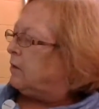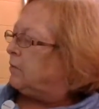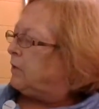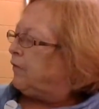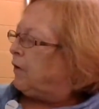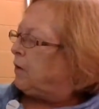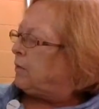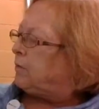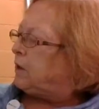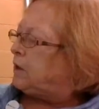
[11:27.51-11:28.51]
Before
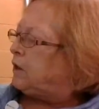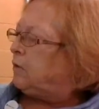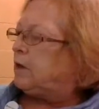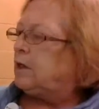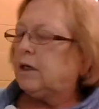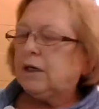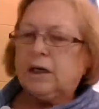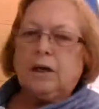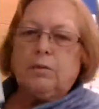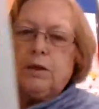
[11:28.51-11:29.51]
Wemberly knew it,
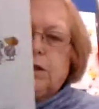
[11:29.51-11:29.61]
it was